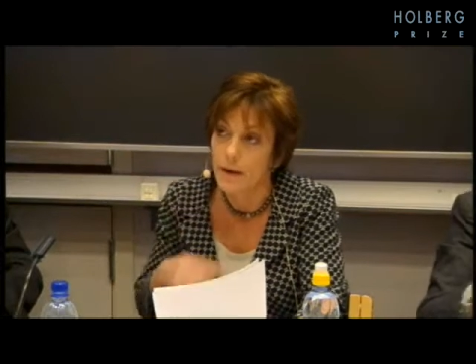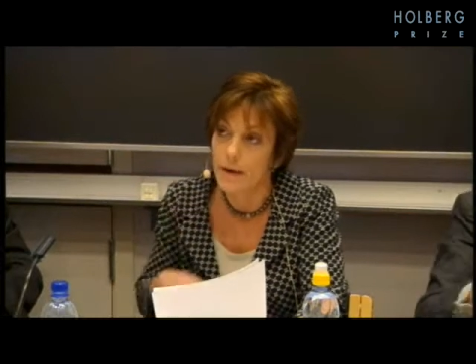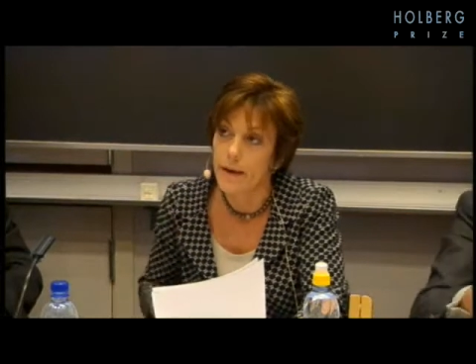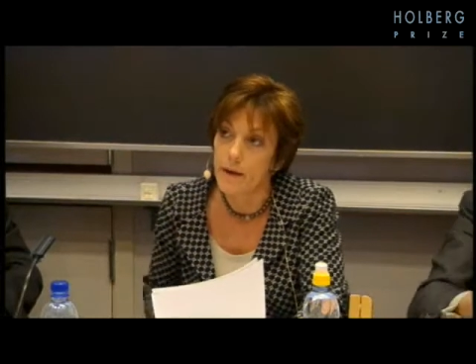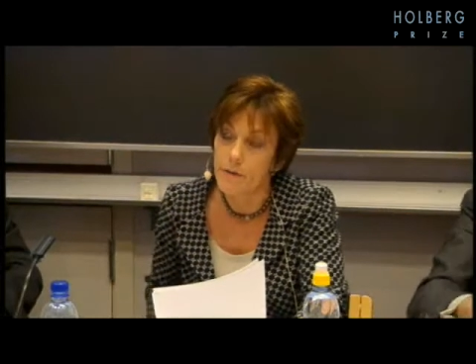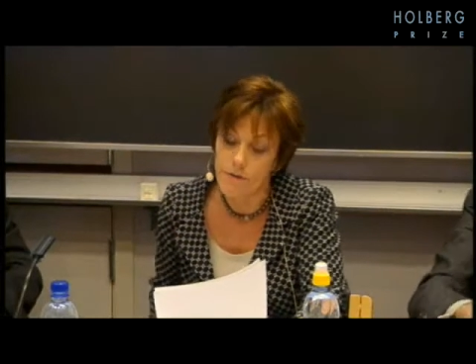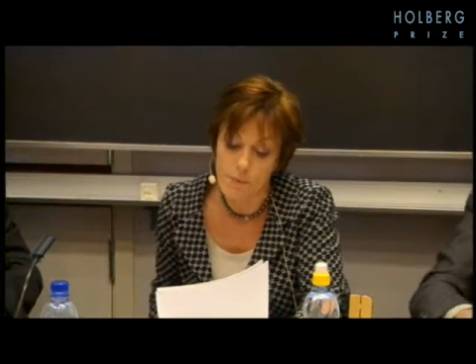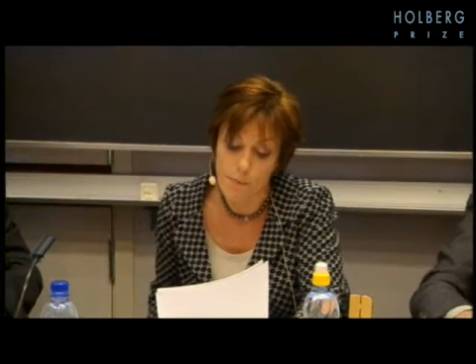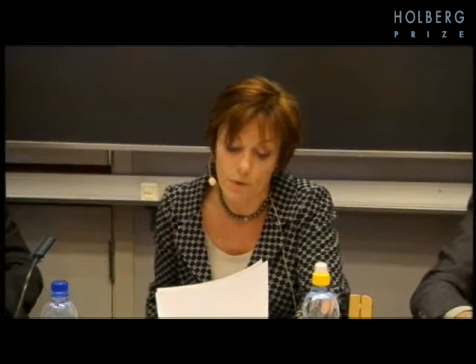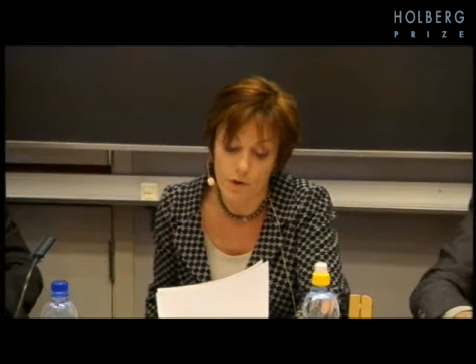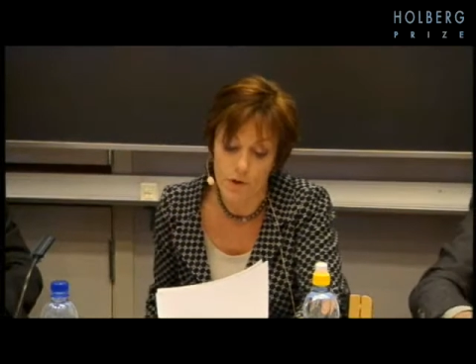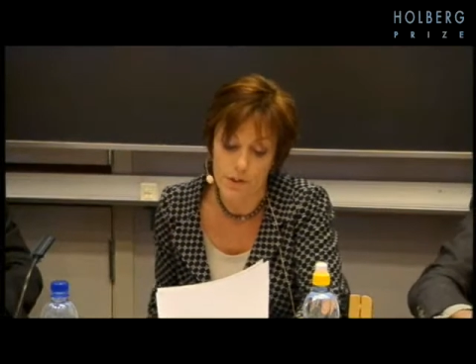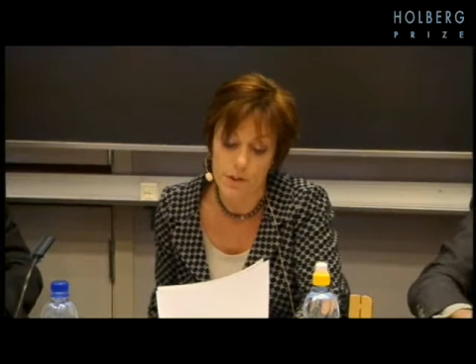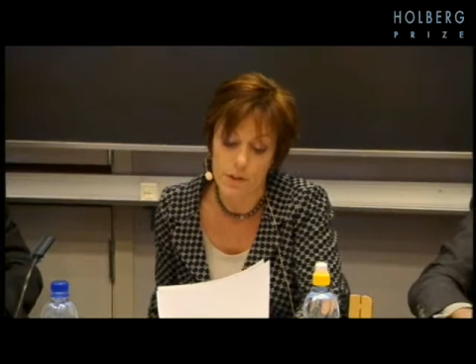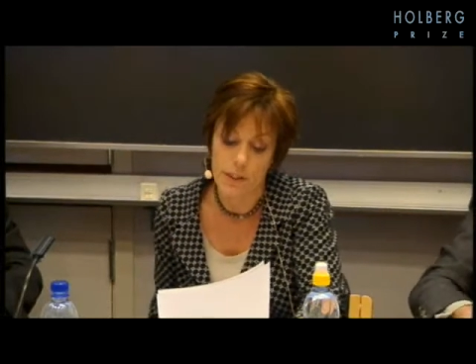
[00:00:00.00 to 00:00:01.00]
if a
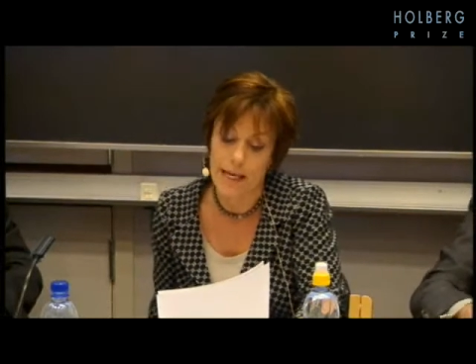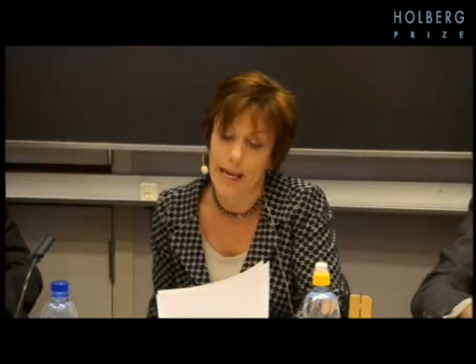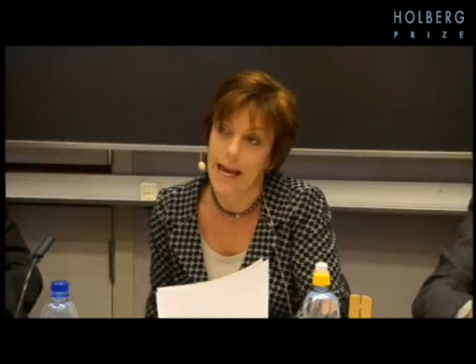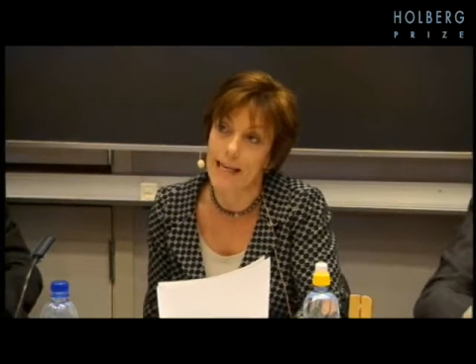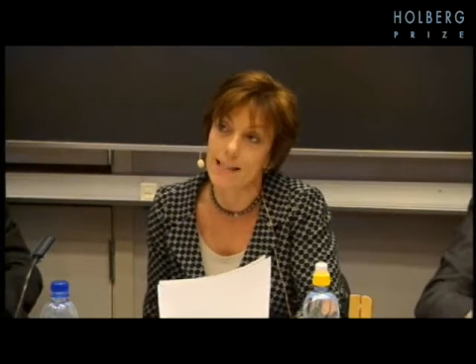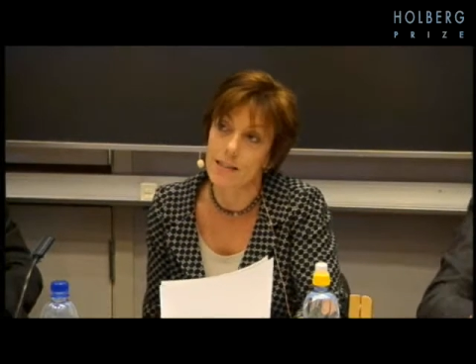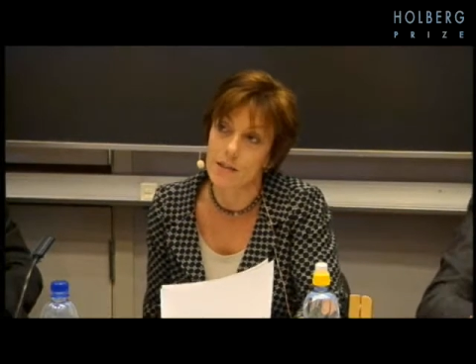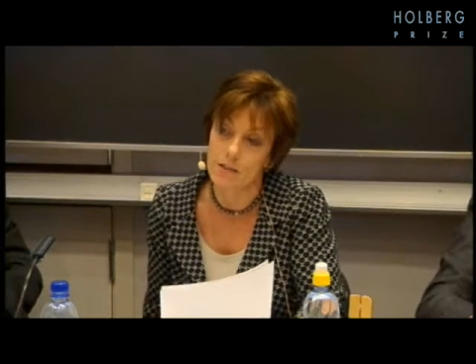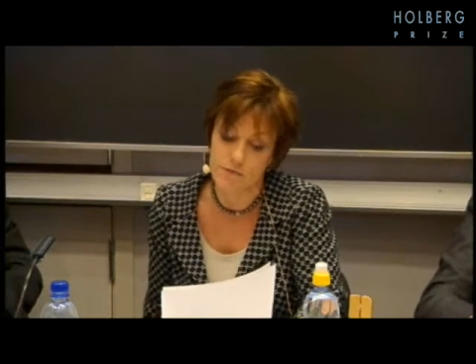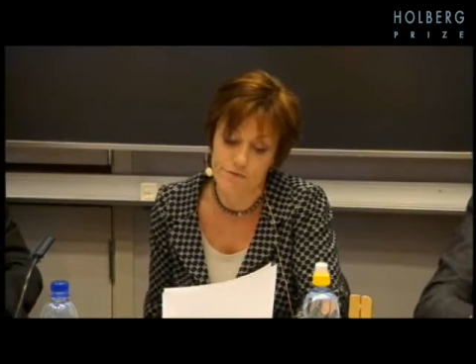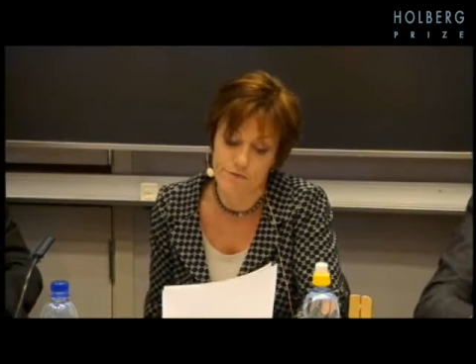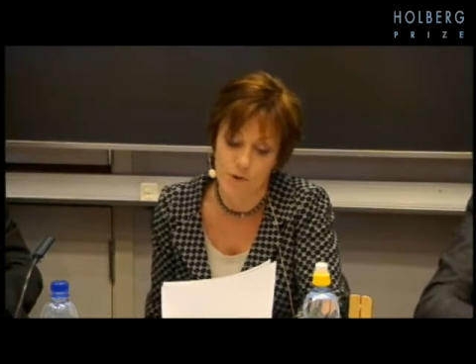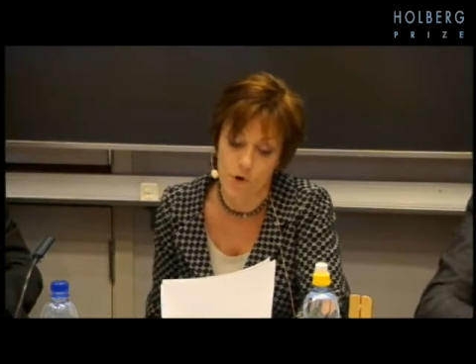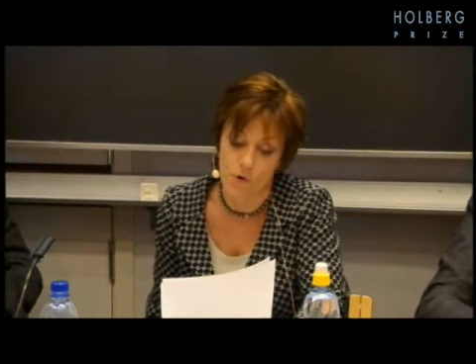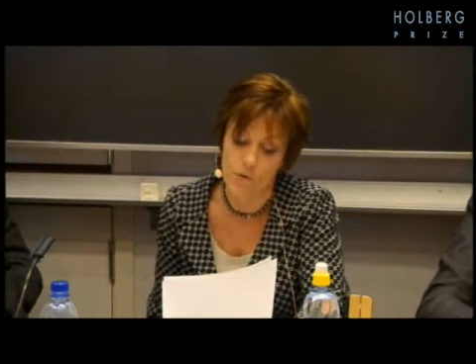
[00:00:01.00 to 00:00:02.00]
person casts a
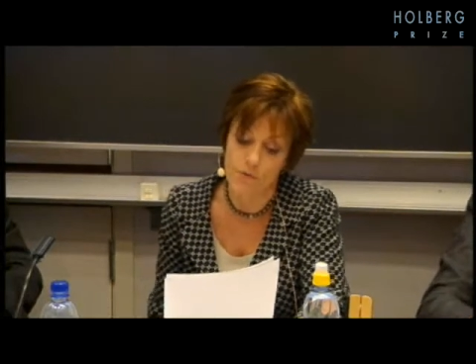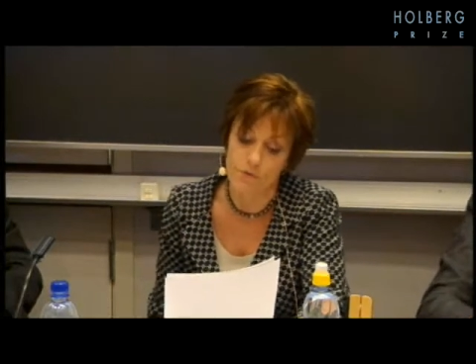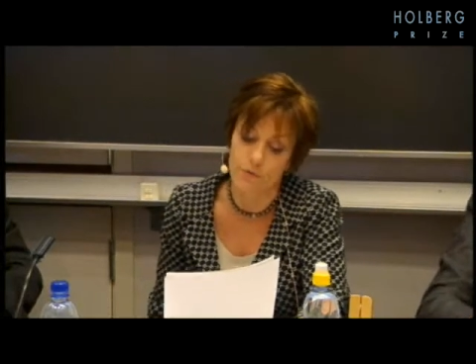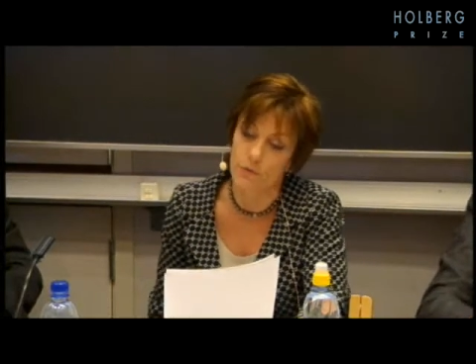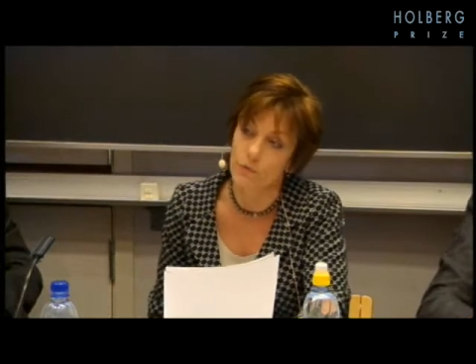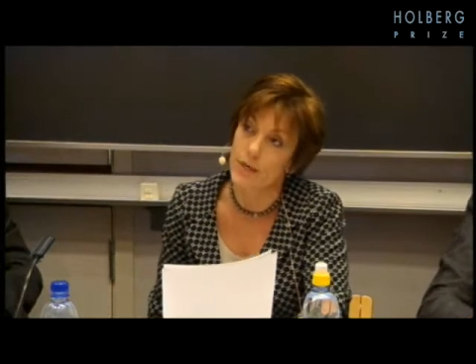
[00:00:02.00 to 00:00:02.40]
vote for